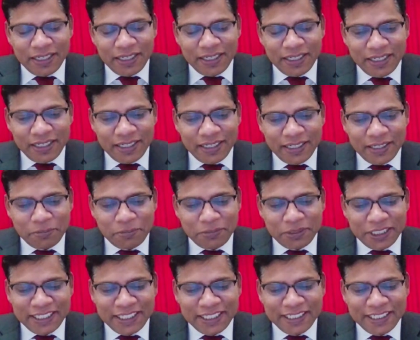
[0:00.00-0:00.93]
am
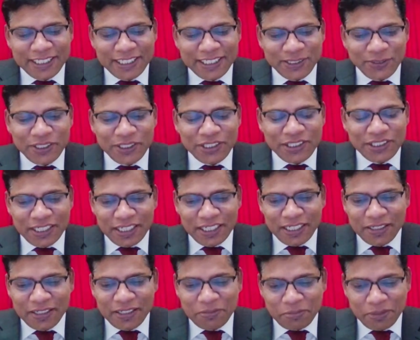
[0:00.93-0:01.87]
taking this
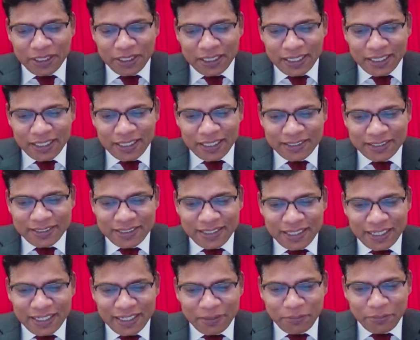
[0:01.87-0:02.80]
question because
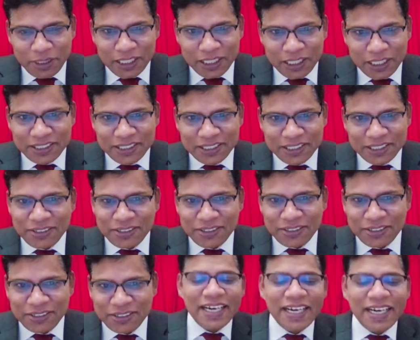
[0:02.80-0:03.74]

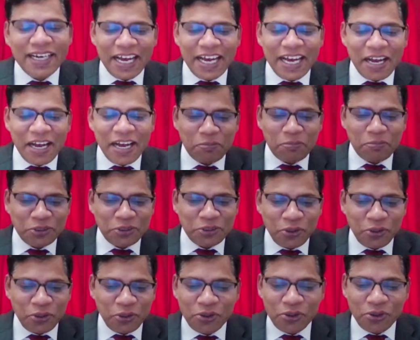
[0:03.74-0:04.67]
not that I'm
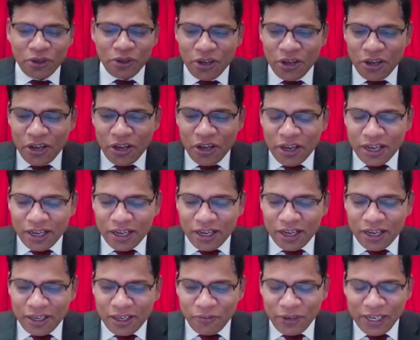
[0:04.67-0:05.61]
so
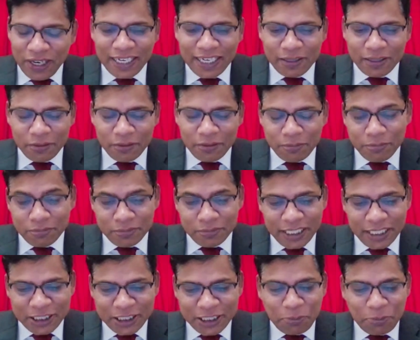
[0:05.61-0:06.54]
well
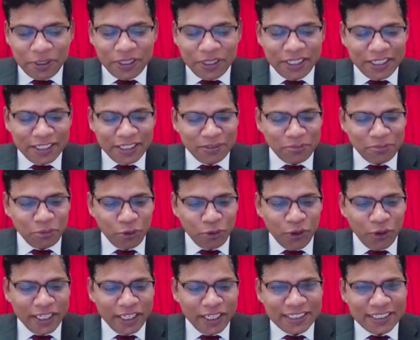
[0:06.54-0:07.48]
expert in
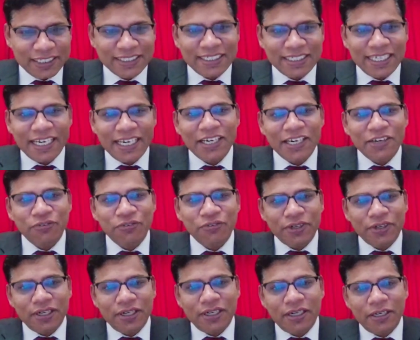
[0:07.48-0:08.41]
providing this kind
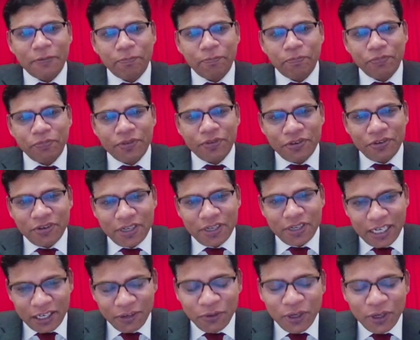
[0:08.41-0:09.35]
of
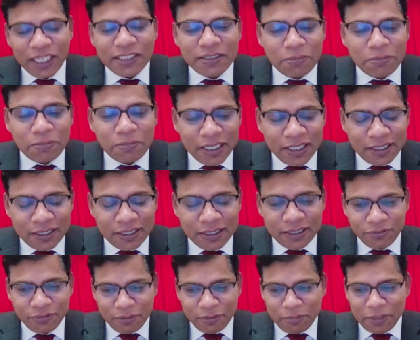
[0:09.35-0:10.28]
advice, but
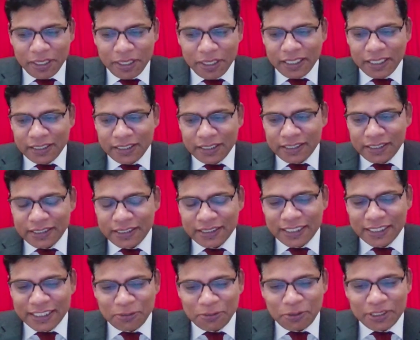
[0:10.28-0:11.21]
from my 10 years
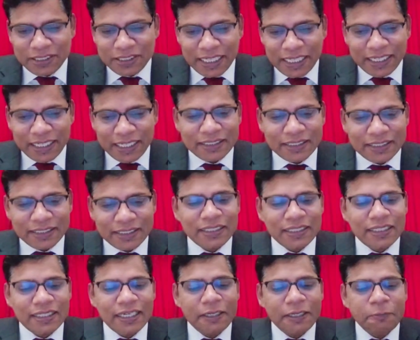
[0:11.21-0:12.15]
experience, I can say that